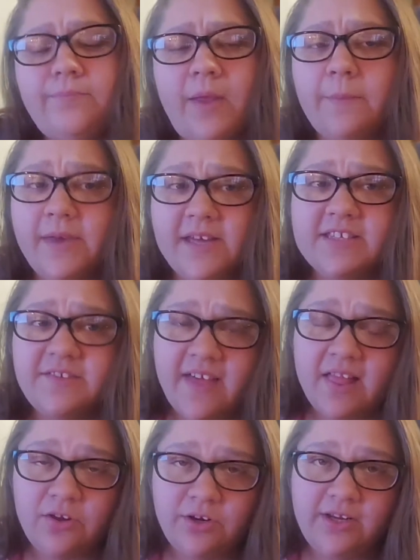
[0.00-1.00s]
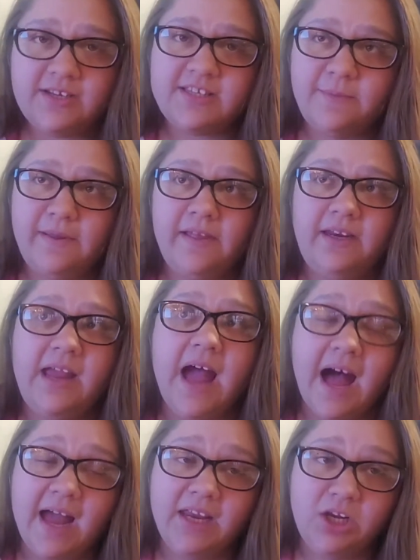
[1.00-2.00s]
because of that learning disability,
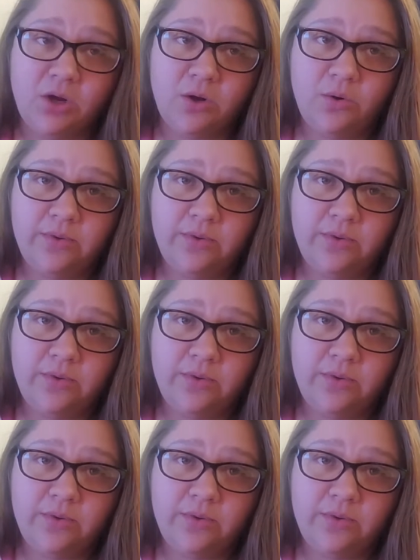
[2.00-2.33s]
I know